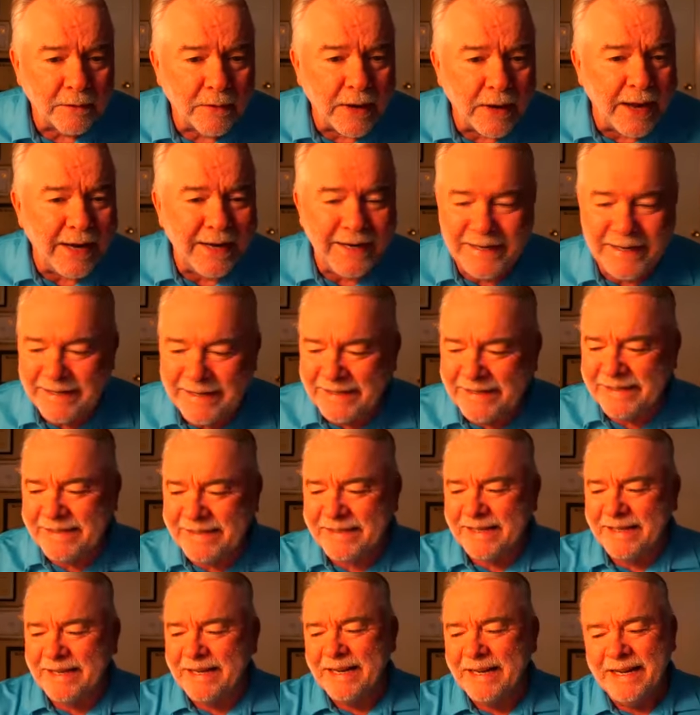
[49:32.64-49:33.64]
right? Right.
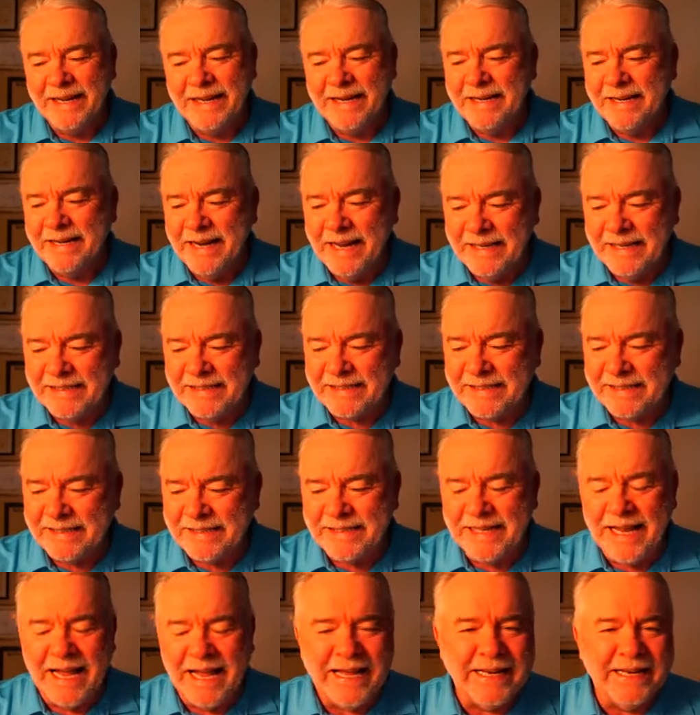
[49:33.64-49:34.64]
like, right. Nice
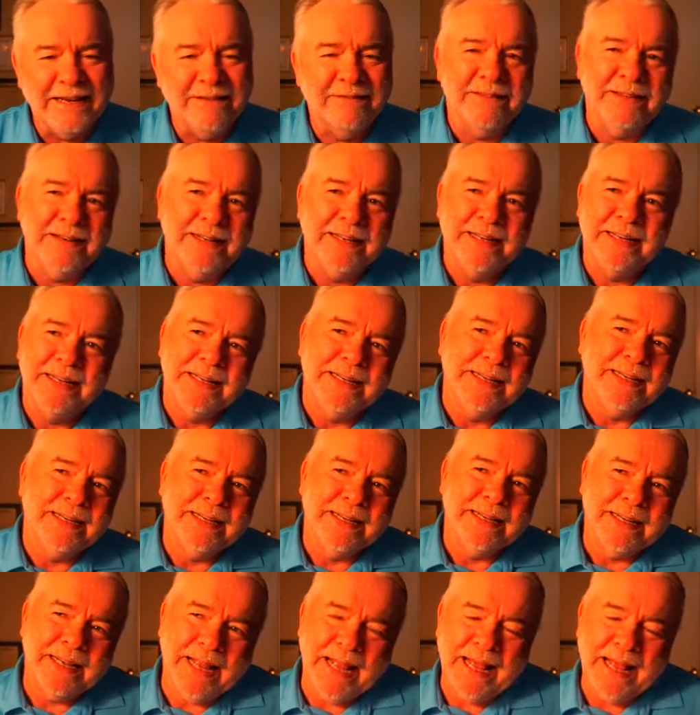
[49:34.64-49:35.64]
is not even
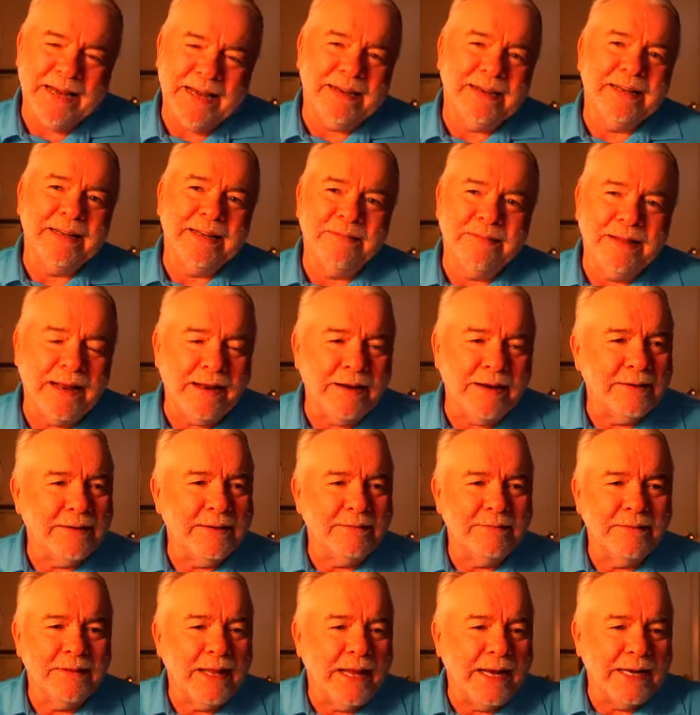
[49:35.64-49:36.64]
I don't even I don't
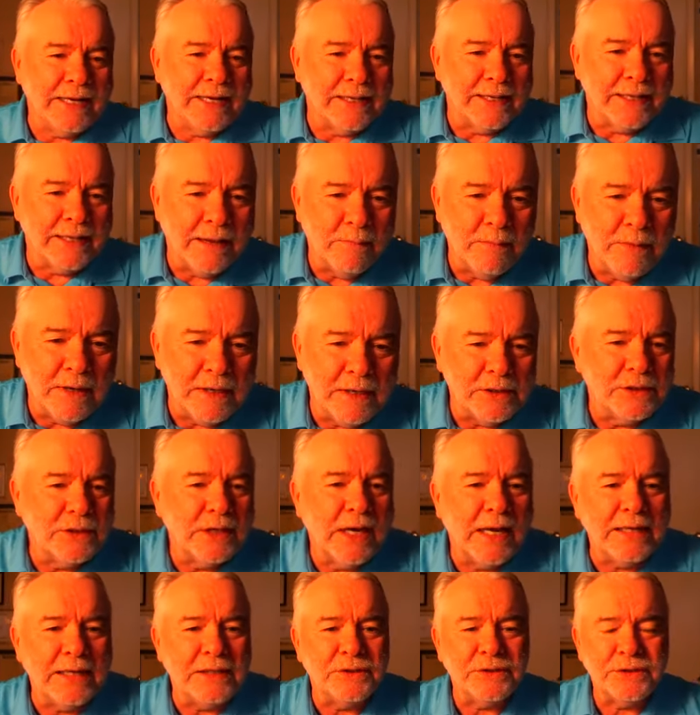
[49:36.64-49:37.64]
even like it that much.
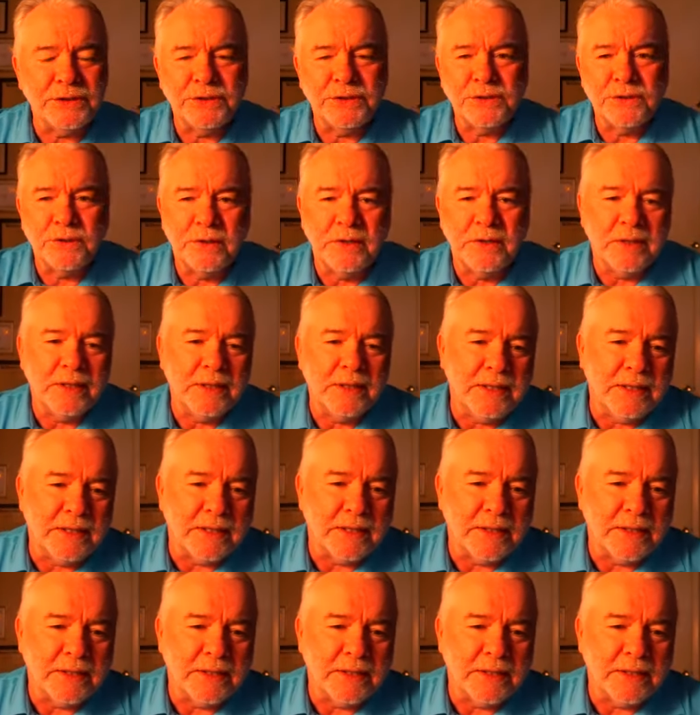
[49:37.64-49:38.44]
Nice is sort of eh,